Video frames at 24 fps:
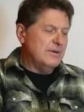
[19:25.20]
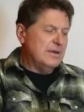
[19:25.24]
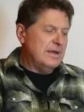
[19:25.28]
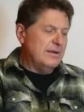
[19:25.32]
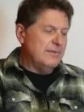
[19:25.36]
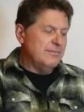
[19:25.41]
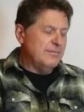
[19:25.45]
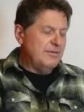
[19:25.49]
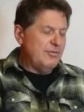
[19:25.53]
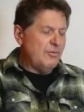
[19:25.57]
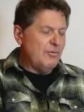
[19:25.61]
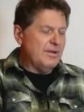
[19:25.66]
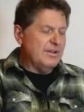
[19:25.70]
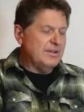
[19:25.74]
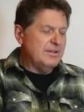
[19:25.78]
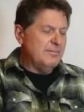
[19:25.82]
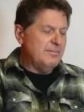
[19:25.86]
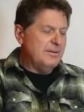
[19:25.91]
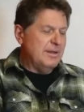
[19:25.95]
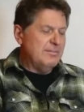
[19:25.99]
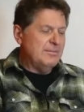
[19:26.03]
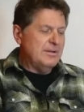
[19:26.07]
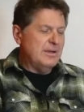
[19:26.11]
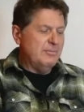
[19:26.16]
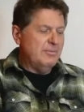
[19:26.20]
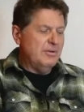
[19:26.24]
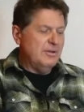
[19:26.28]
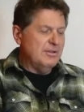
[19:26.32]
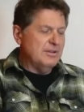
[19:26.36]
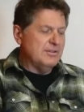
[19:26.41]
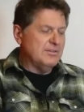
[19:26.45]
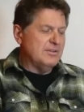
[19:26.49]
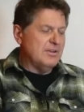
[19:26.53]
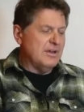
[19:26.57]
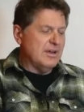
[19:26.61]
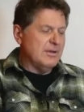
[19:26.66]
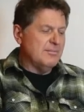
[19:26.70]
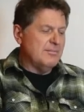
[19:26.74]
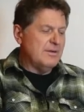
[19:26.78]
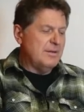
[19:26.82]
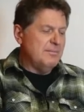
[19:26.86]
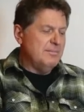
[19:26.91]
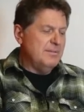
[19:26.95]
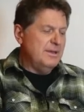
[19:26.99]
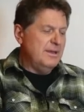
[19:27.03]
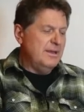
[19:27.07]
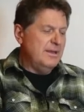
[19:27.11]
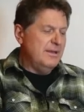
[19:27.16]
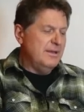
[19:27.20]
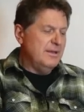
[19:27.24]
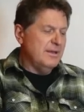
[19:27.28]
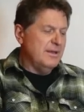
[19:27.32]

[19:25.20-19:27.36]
uh, before we get to BMW, let's talk about Mini